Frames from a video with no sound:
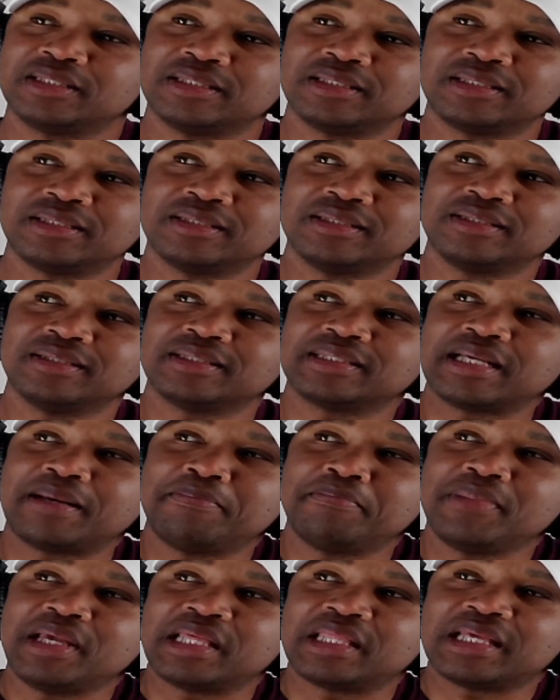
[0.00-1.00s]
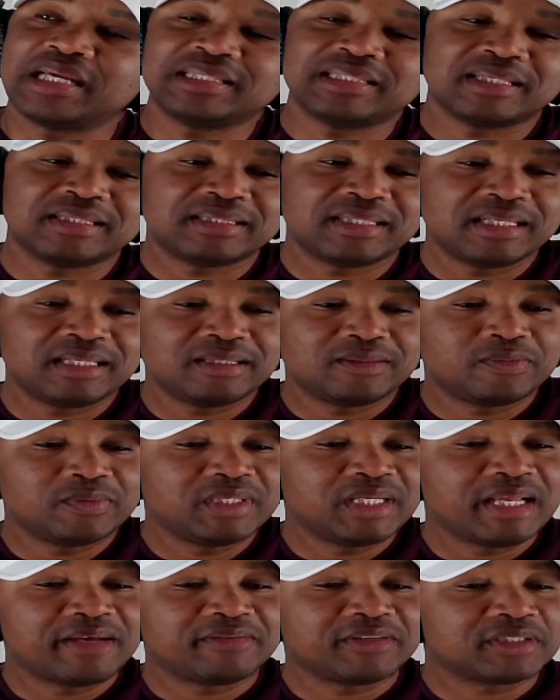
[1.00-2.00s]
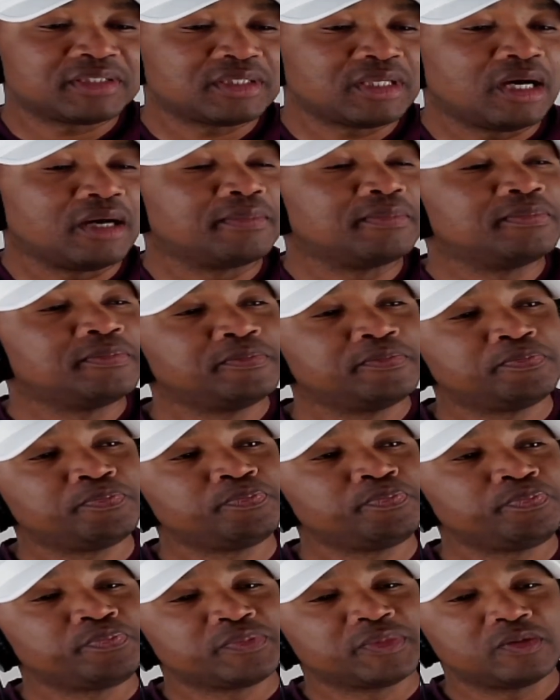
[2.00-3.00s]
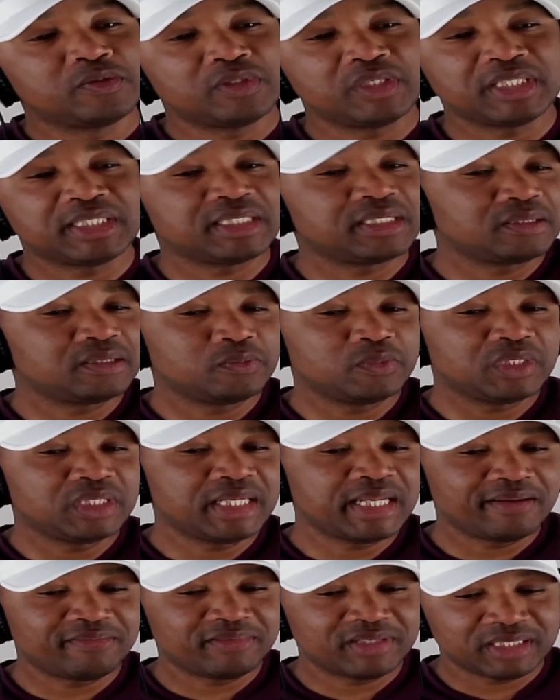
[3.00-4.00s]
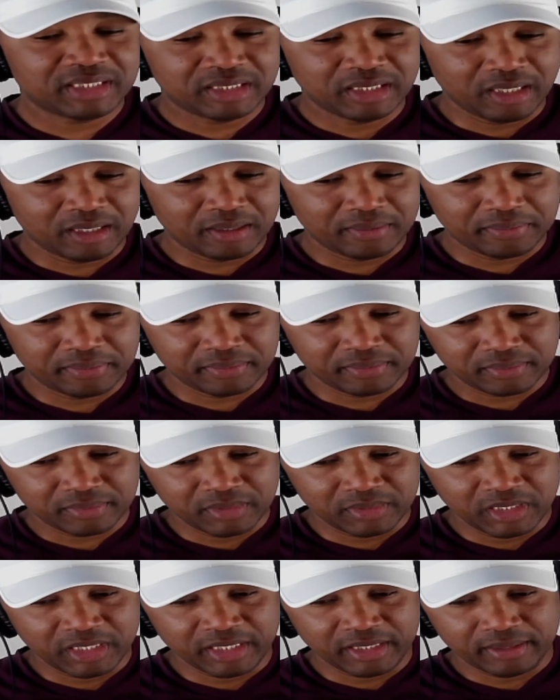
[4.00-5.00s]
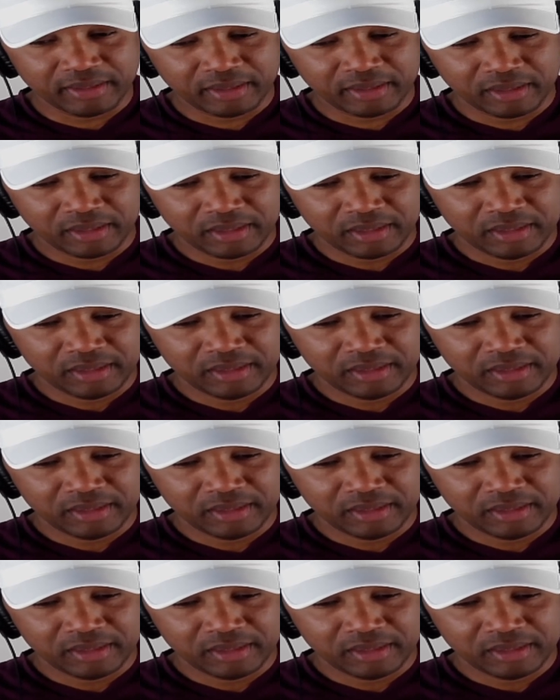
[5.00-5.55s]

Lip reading: It's just a myth. As I said, it will never stop. No, racism will never stop. It's human nature in that way.